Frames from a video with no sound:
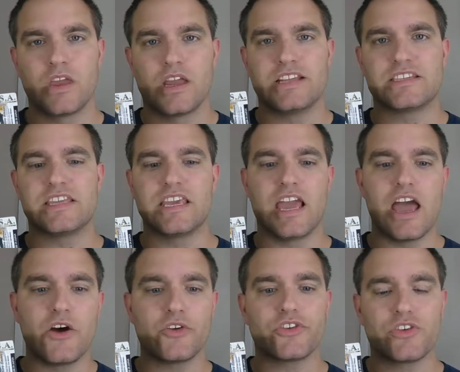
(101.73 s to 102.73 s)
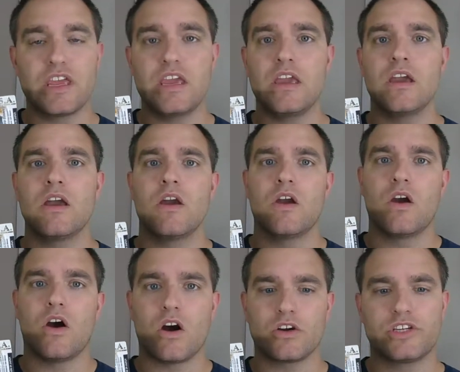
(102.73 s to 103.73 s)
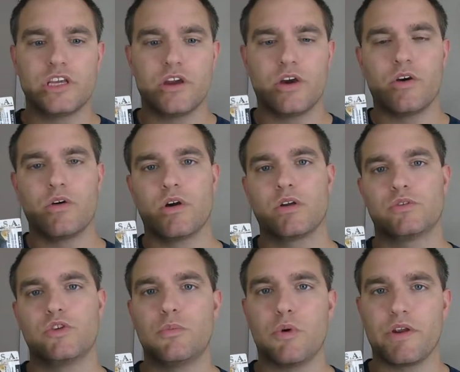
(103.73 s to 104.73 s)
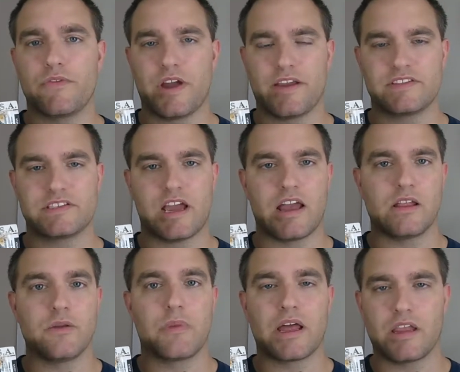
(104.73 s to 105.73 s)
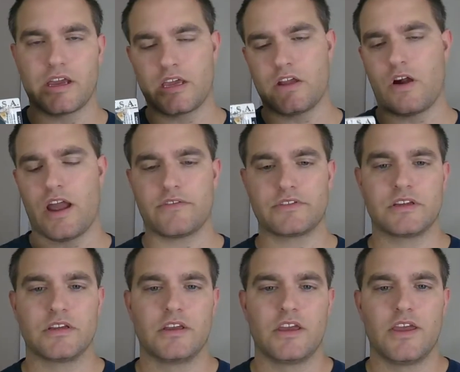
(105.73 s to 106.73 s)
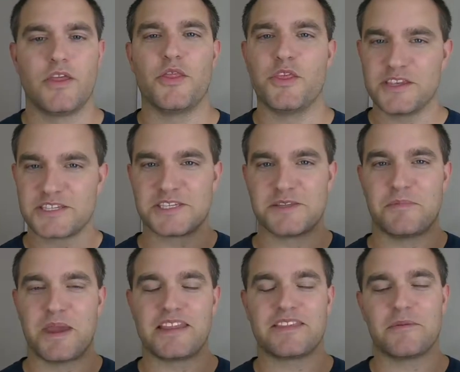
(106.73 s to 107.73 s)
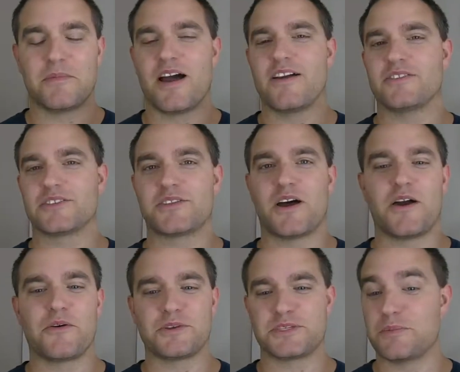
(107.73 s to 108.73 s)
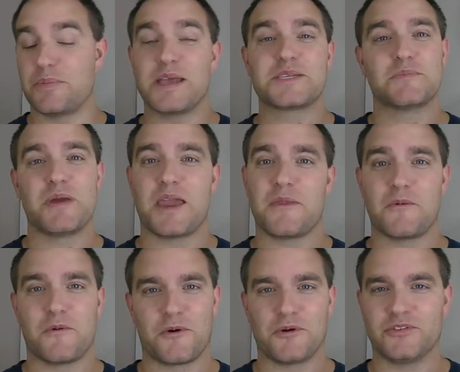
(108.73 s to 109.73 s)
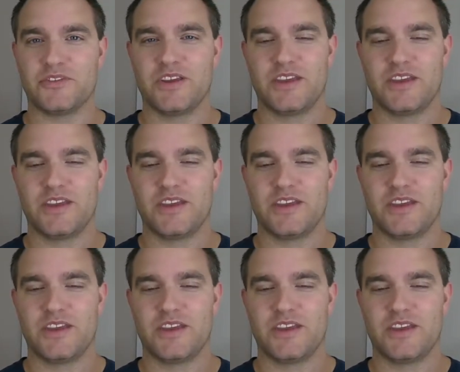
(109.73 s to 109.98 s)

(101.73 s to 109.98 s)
It's the LC RTO 2.5 Silent by Lucky Craft. This is the bait that Miles thought was the best bait in the world,